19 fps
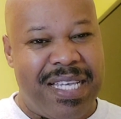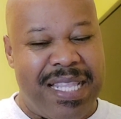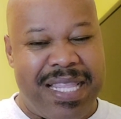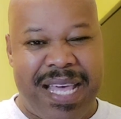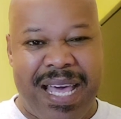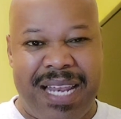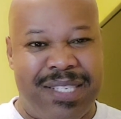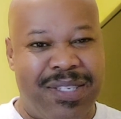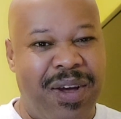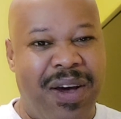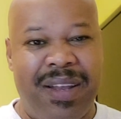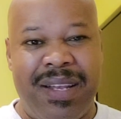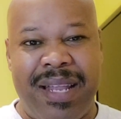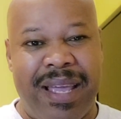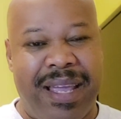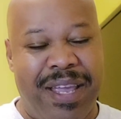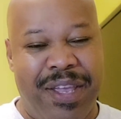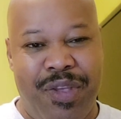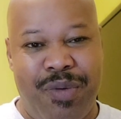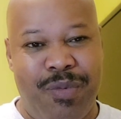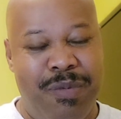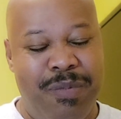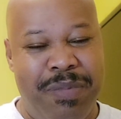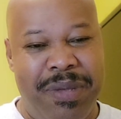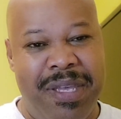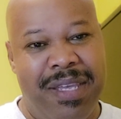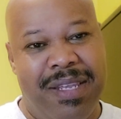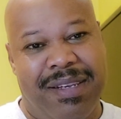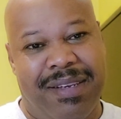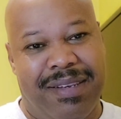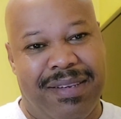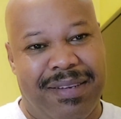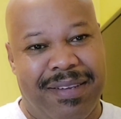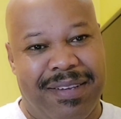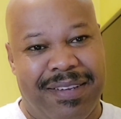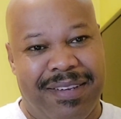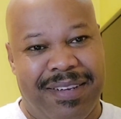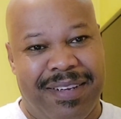That is unlike a human being,
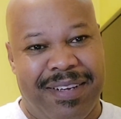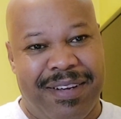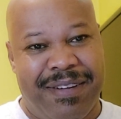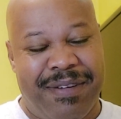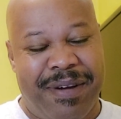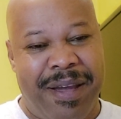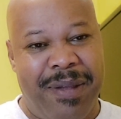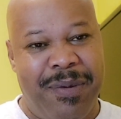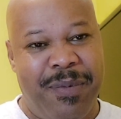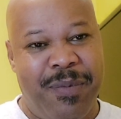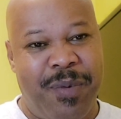right?